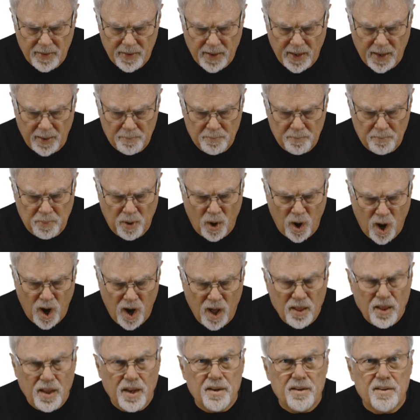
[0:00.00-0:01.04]
a
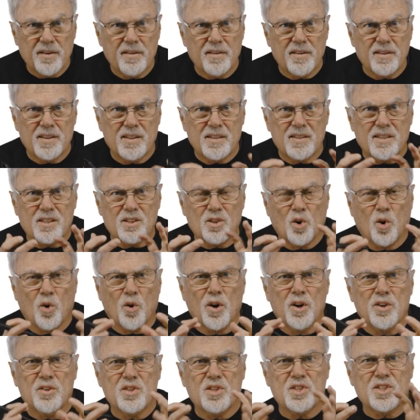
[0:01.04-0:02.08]
pollen
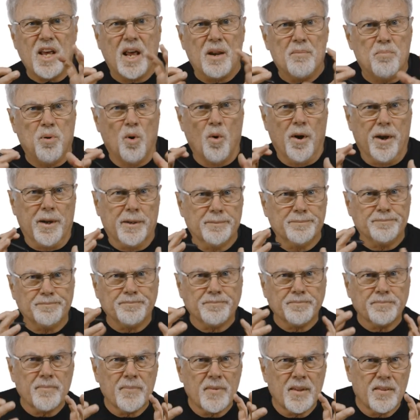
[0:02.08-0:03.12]
storage set point
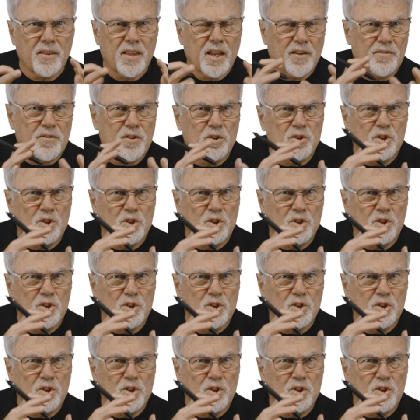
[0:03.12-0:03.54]
that if you